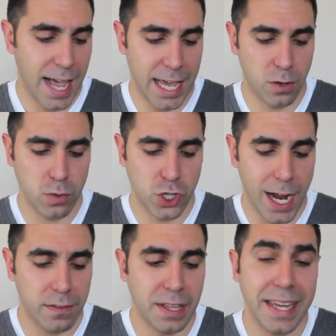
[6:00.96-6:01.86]
I don't
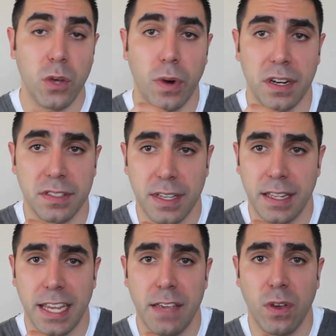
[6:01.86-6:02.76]
travel anywhere,
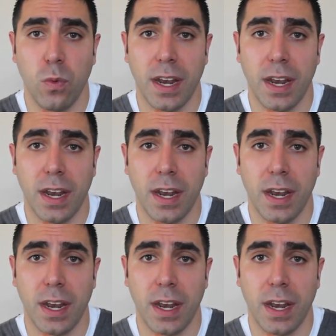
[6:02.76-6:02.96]
even